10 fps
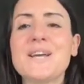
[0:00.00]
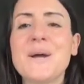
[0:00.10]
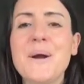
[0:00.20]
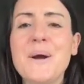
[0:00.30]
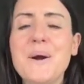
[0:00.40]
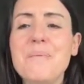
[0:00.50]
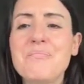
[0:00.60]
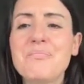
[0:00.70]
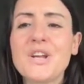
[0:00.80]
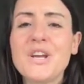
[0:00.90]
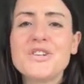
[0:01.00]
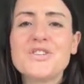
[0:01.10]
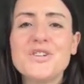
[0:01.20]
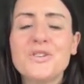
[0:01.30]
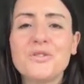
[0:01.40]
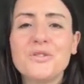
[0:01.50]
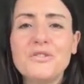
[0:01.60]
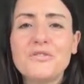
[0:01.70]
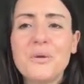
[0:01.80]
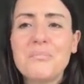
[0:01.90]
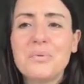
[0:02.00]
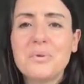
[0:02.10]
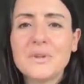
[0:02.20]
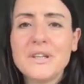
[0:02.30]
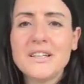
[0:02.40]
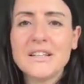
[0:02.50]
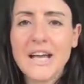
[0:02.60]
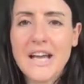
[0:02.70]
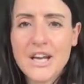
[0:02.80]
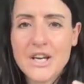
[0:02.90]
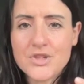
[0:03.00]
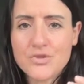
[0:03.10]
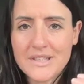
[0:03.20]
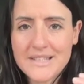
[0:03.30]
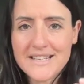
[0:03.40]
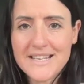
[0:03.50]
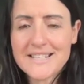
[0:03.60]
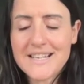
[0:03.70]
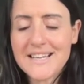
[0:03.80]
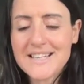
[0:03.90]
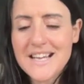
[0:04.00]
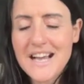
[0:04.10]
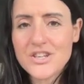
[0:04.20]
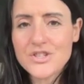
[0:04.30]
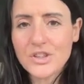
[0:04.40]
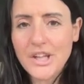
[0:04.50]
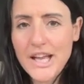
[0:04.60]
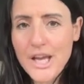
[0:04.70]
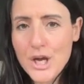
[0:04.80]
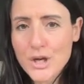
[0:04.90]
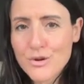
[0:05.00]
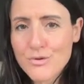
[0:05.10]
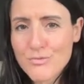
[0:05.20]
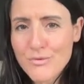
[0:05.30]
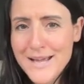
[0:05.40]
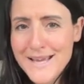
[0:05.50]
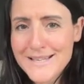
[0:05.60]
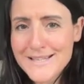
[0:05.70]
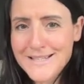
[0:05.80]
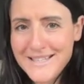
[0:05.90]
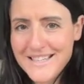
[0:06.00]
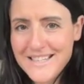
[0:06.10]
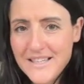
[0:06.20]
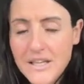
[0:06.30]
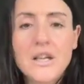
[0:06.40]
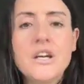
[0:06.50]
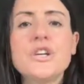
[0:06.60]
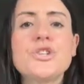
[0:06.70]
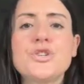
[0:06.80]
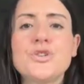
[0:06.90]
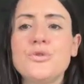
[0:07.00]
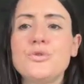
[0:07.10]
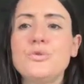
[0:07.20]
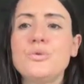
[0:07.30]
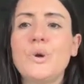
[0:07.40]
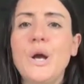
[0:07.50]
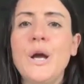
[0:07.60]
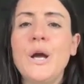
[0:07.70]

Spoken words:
So, love completely transcends that, and it's actually crazy to